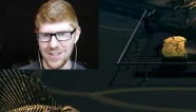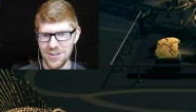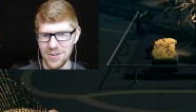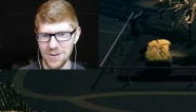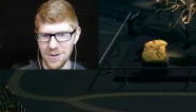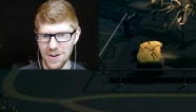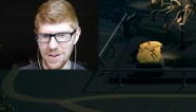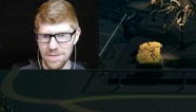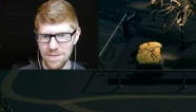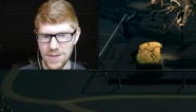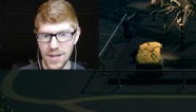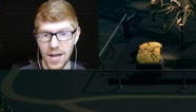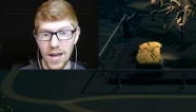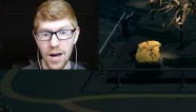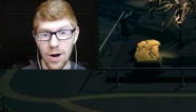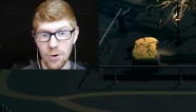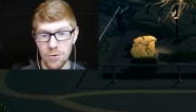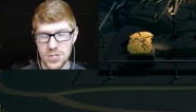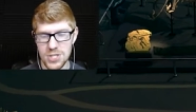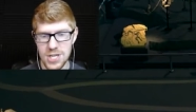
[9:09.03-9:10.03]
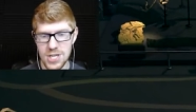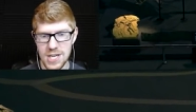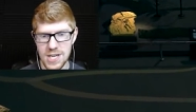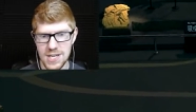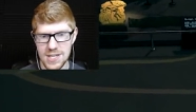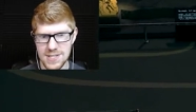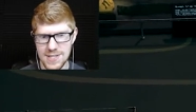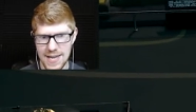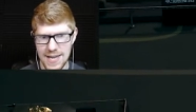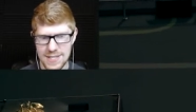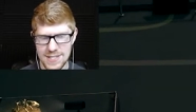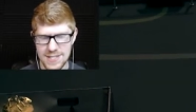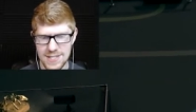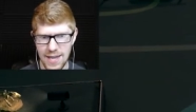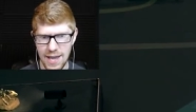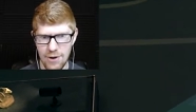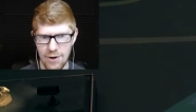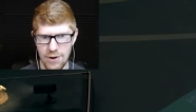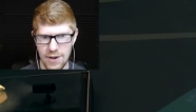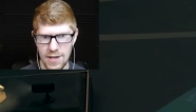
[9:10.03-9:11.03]
Cool. Oh, geez, that's
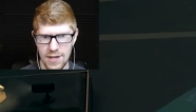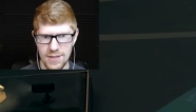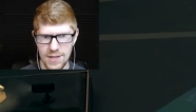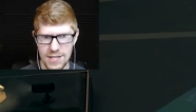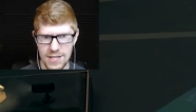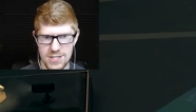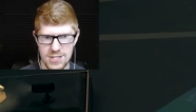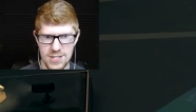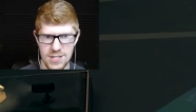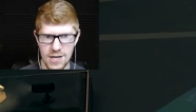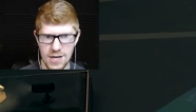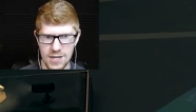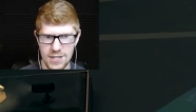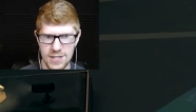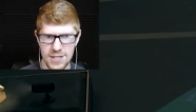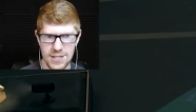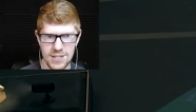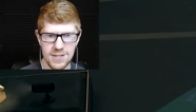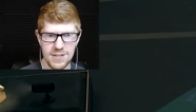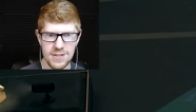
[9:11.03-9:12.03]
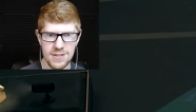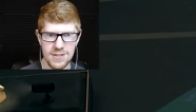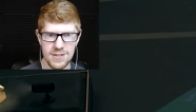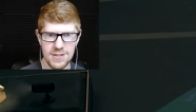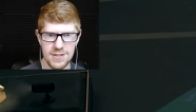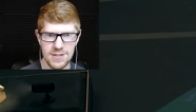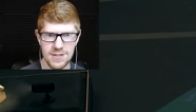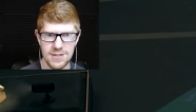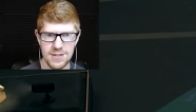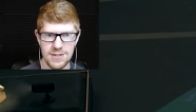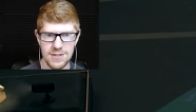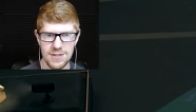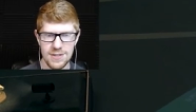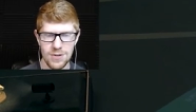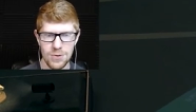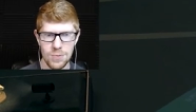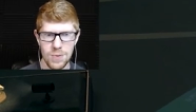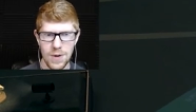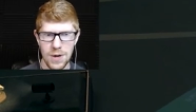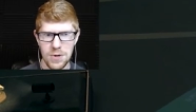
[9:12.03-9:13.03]
scary. That's dark.
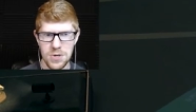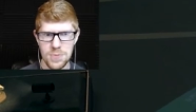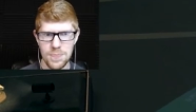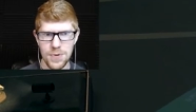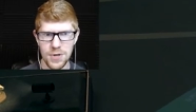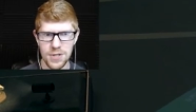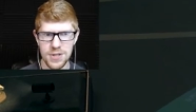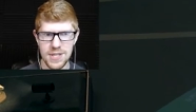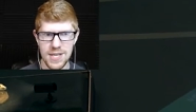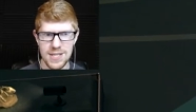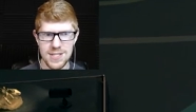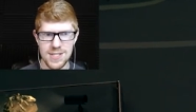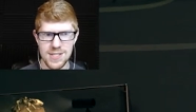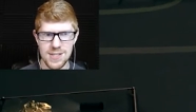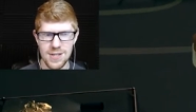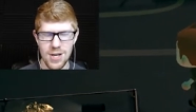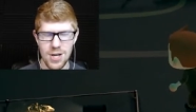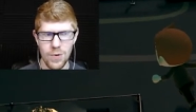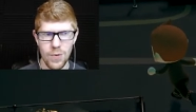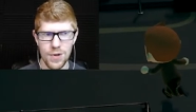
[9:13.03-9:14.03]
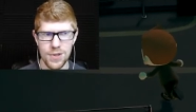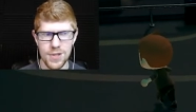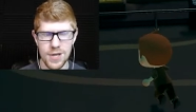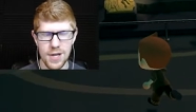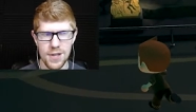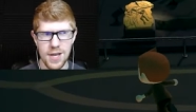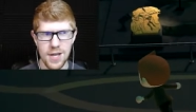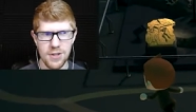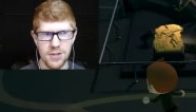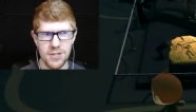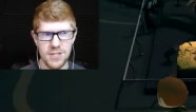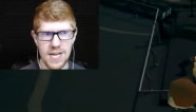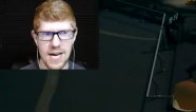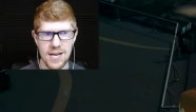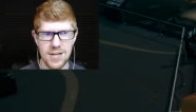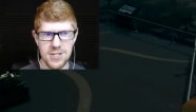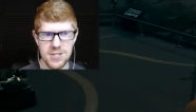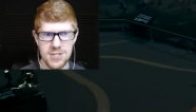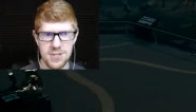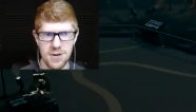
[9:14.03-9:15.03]
Why would you put this with all the other
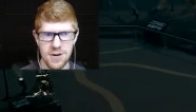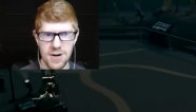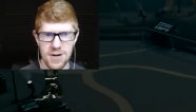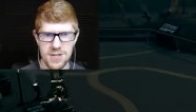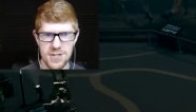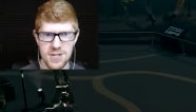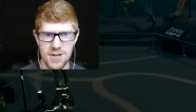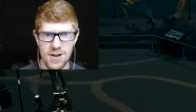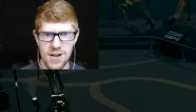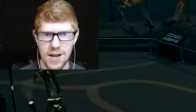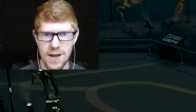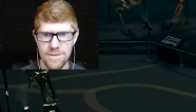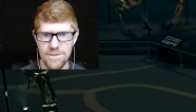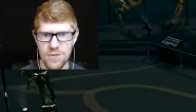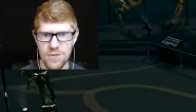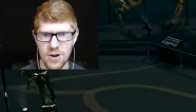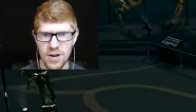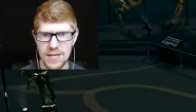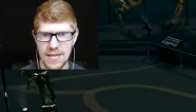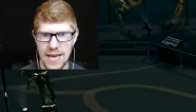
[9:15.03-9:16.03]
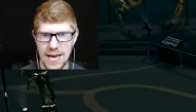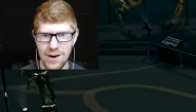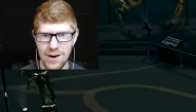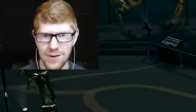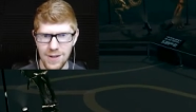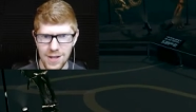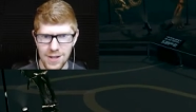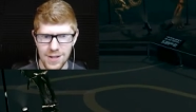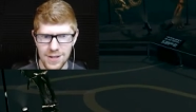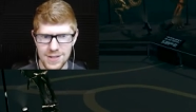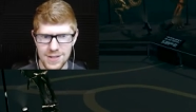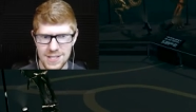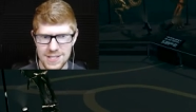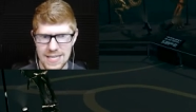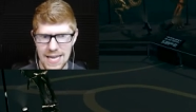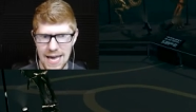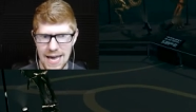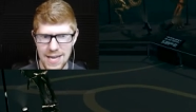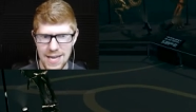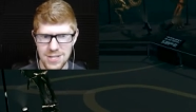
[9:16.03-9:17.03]
dinosaurs? They're going to get freaked out. Like this
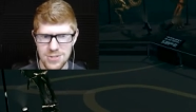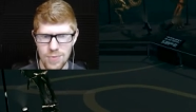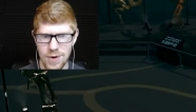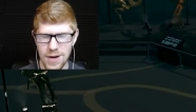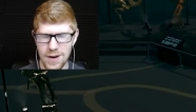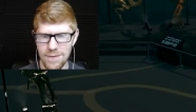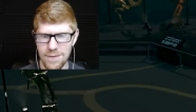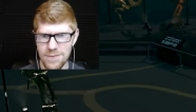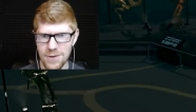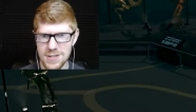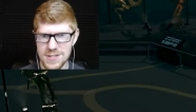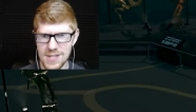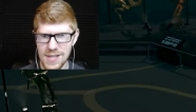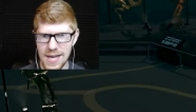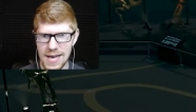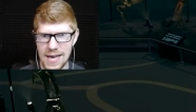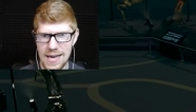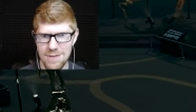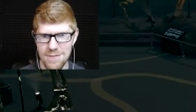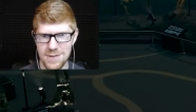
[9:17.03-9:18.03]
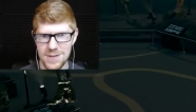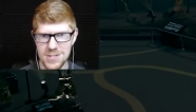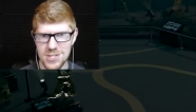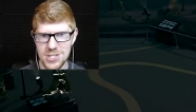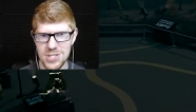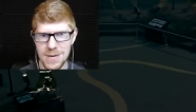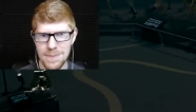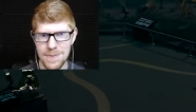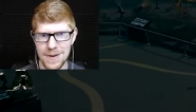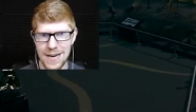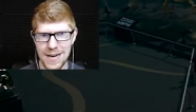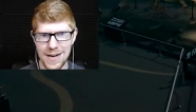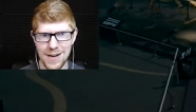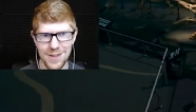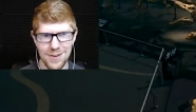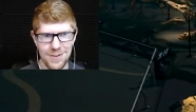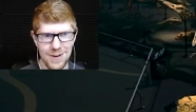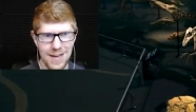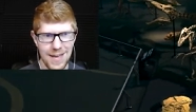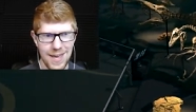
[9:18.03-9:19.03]
guy, he's running for his life. He's jumping out of
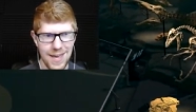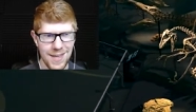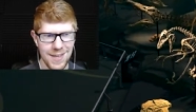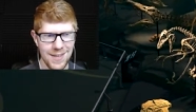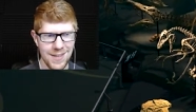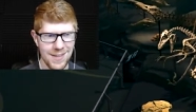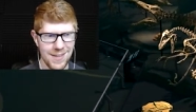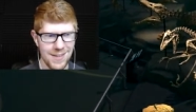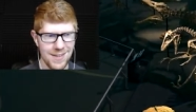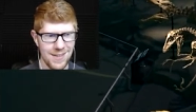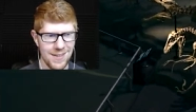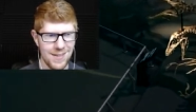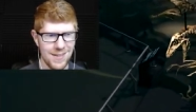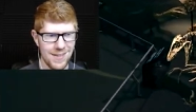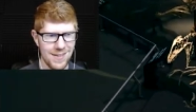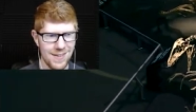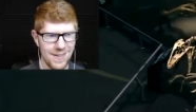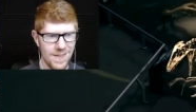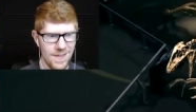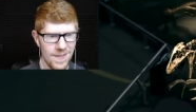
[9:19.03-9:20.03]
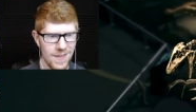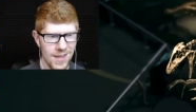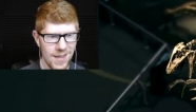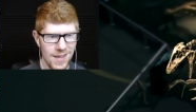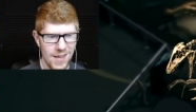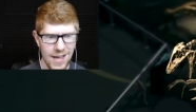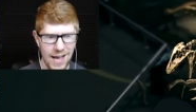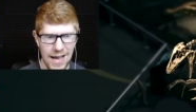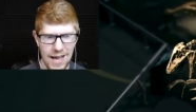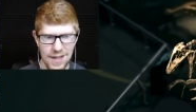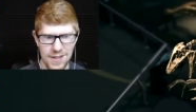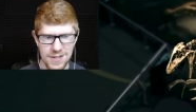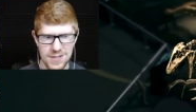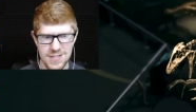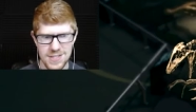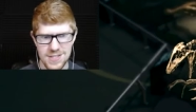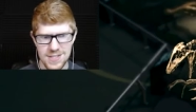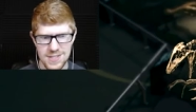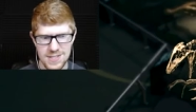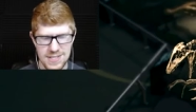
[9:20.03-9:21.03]
the way. Uh, this
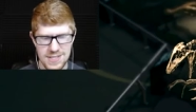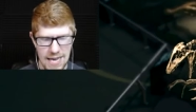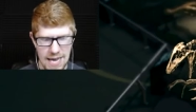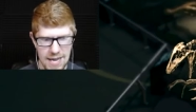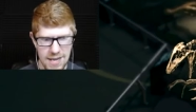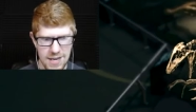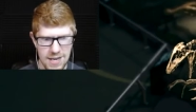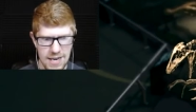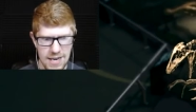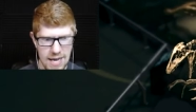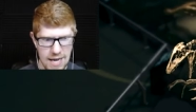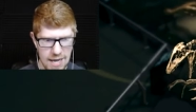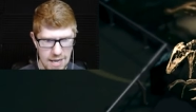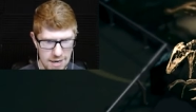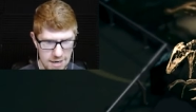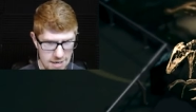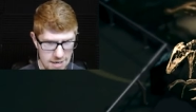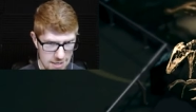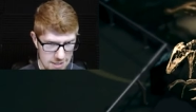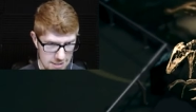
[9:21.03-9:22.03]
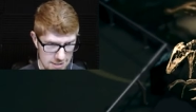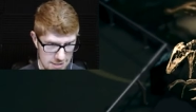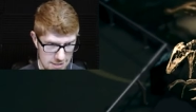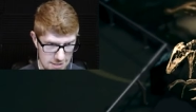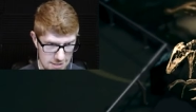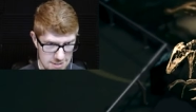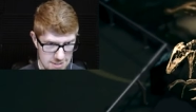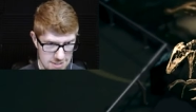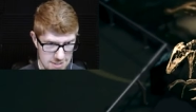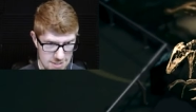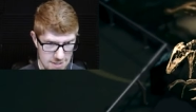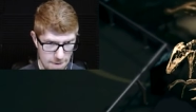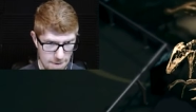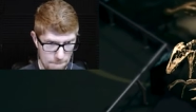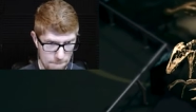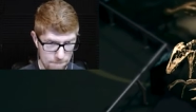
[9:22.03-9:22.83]
is Deinonychus.